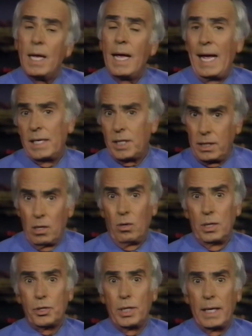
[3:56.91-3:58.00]
as he told
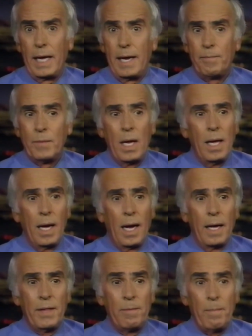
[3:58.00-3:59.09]
us today,
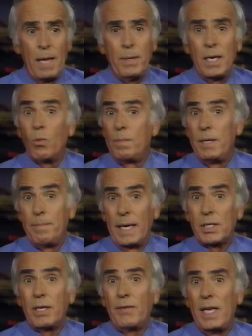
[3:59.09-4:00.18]
then maybe it would be
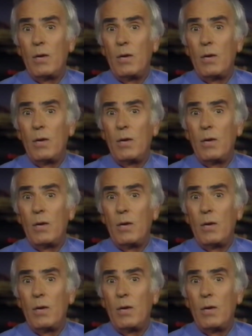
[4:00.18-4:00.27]
best if he